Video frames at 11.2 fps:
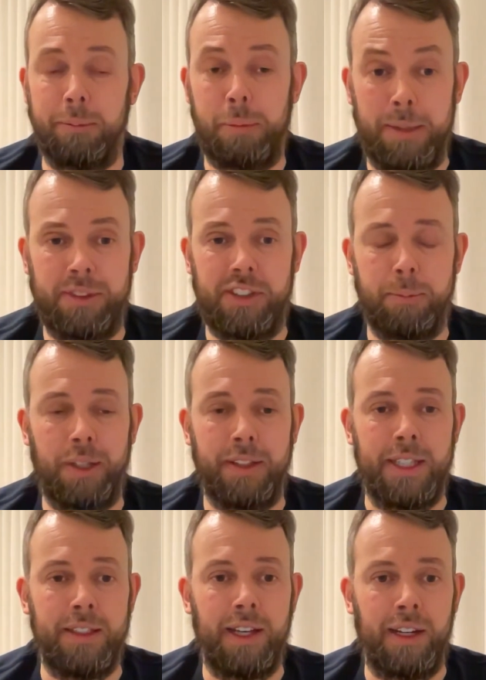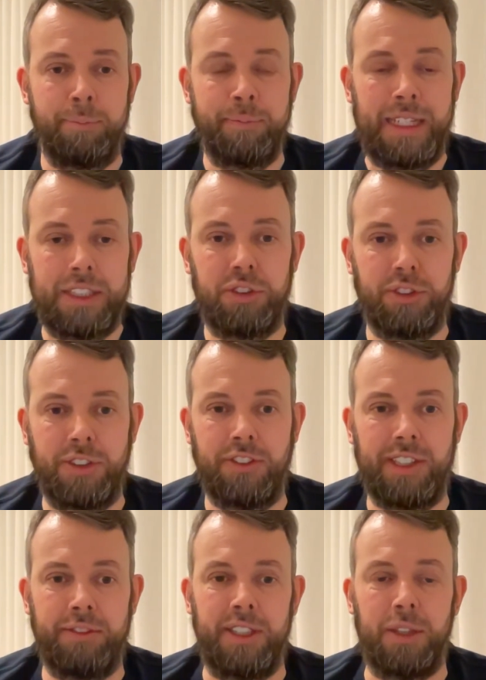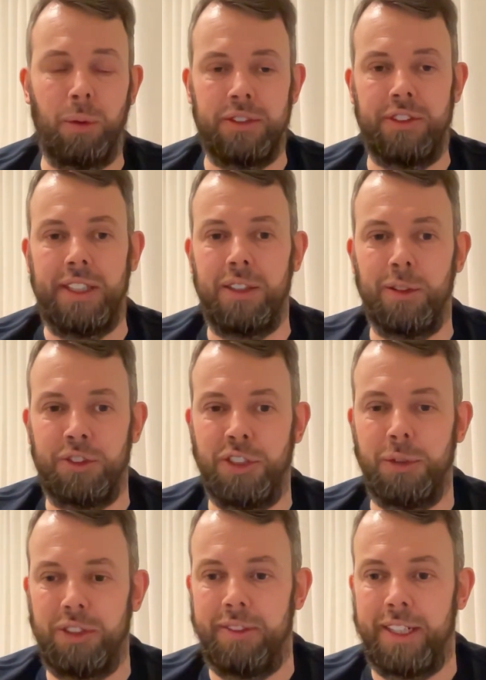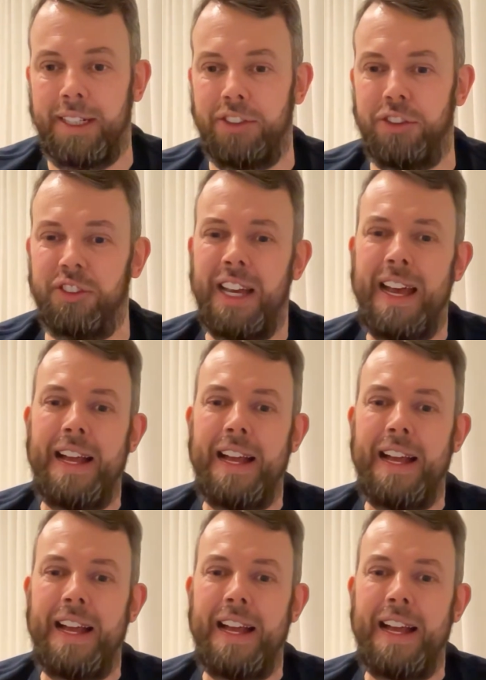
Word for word: prohibited by the um, electricity safety, quality, and continuity regulations.